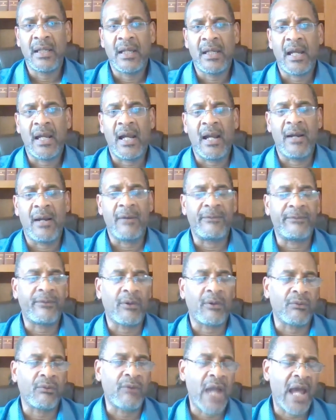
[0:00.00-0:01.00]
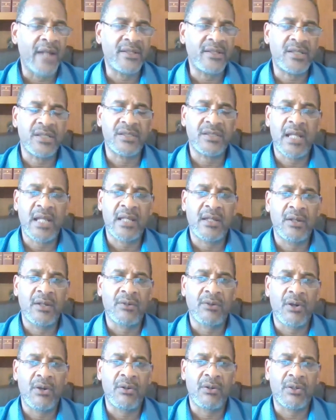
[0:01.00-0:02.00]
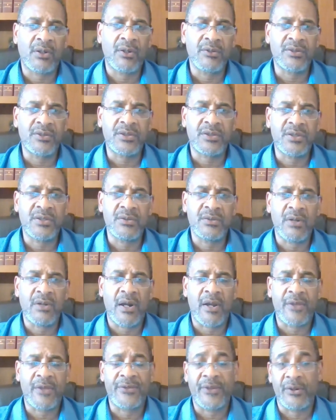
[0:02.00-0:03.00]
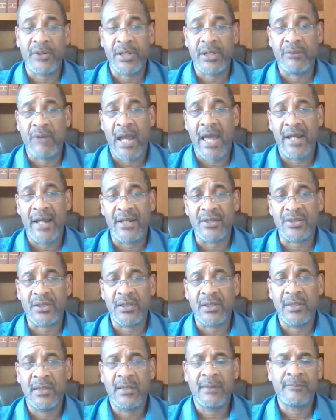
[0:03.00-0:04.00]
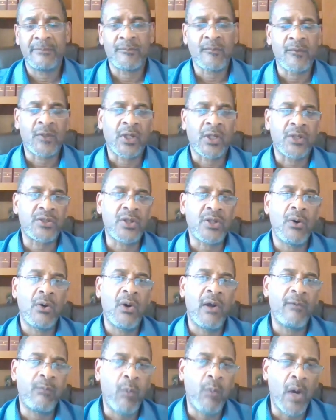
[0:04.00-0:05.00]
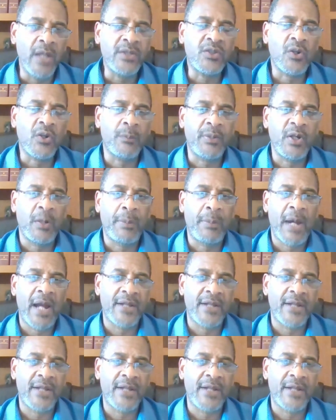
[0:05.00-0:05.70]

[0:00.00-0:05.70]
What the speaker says: For radishes, they can grow close to 30 radish. So if one torpedopot